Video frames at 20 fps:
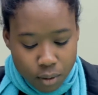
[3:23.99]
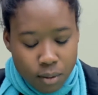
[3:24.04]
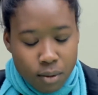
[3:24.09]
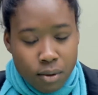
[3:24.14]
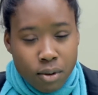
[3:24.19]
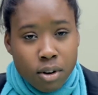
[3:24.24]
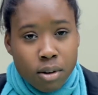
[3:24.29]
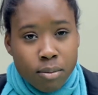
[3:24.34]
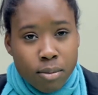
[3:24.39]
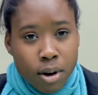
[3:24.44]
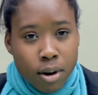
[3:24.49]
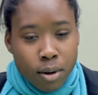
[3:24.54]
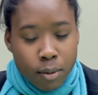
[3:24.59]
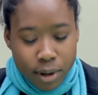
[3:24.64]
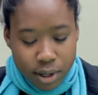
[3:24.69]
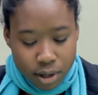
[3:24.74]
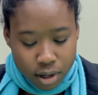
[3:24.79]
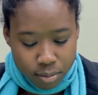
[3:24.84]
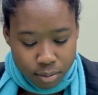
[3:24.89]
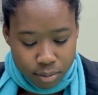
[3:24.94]

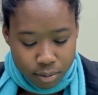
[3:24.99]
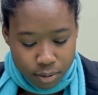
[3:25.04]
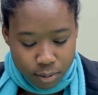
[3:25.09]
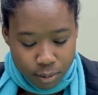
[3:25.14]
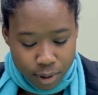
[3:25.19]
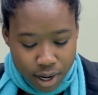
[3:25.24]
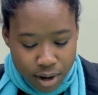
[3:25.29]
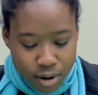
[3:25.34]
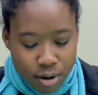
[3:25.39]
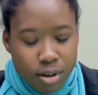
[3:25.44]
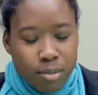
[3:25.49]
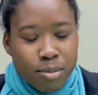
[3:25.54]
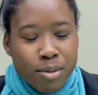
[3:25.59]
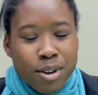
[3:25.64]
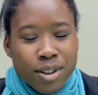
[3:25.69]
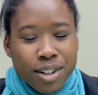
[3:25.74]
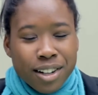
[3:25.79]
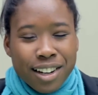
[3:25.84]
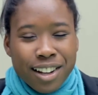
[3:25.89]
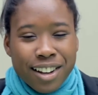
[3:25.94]
We are all
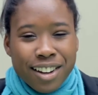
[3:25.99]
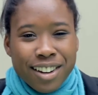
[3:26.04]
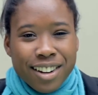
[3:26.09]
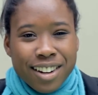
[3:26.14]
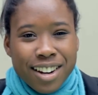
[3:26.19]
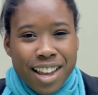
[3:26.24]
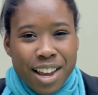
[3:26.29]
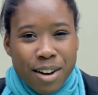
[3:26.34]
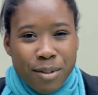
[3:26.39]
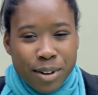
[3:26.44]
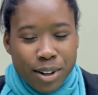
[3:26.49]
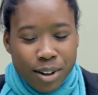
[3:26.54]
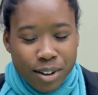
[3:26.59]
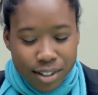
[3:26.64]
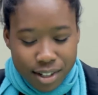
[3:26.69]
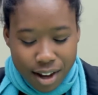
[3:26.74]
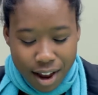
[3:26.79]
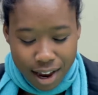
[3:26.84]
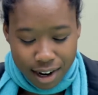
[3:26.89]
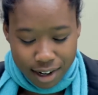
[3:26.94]
born alone and we
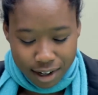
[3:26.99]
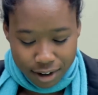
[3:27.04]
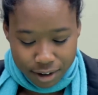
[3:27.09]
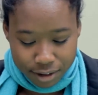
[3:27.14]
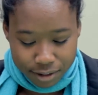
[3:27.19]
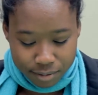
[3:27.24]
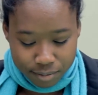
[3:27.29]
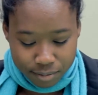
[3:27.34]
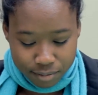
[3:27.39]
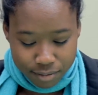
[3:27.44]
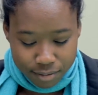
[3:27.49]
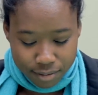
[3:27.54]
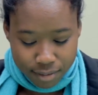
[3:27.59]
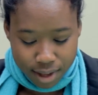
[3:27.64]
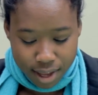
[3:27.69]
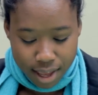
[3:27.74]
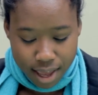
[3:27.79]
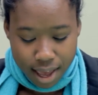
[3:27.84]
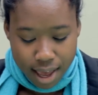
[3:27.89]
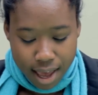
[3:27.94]
all die
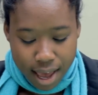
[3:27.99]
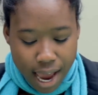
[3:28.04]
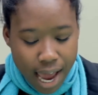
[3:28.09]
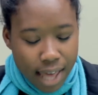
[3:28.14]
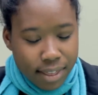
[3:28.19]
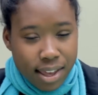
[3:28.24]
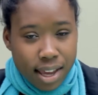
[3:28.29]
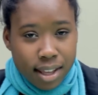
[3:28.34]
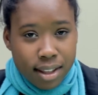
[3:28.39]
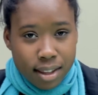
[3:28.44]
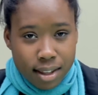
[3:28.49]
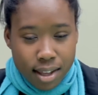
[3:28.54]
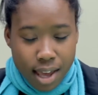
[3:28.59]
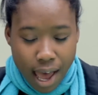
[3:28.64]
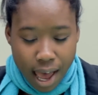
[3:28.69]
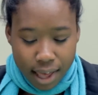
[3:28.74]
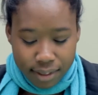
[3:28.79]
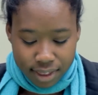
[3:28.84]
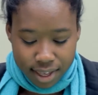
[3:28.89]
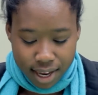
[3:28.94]
alone. At
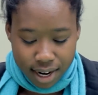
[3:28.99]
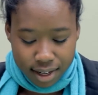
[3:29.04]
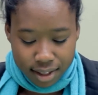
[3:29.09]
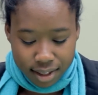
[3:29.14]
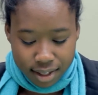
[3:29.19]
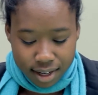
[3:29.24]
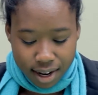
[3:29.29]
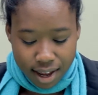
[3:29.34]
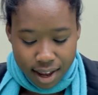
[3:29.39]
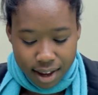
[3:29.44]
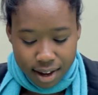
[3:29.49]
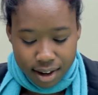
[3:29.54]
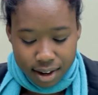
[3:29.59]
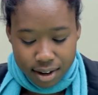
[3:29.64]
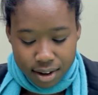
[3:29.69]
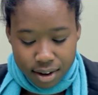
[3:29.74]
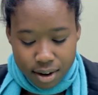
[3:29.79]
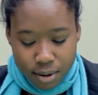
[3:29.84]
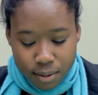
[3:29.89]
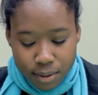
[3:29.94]
the end of the day,
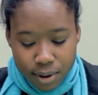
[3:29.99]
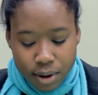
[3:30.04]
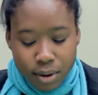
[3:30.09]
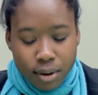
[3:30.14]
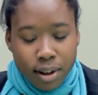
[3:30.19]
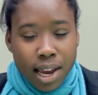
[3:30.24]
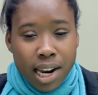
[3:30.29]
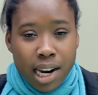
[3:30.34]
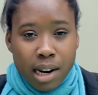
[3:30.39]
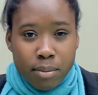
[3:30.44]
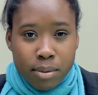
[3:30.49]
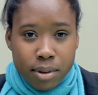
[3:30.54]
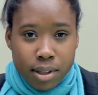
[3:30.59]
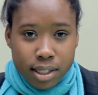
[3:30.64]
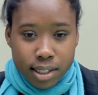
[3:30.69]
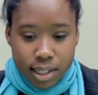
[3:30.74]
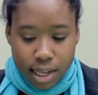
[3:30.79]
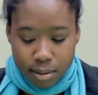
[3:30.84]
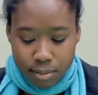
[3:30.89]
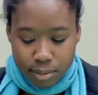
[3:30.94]
we all end up in
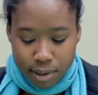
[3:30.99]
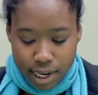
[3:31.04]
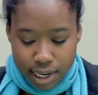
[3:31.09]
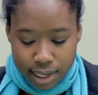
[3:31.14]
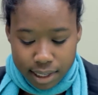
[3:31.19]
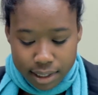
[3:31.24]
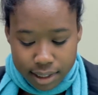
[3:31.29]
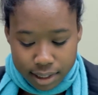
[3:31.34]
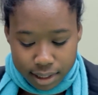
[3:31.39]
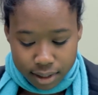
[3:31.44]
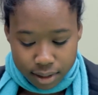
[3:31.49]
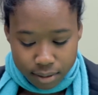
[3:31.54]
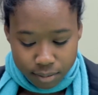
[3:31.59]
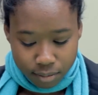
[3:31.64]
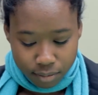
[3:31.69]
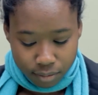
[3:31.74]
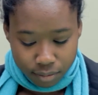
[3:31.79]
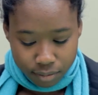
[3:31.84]
the same place.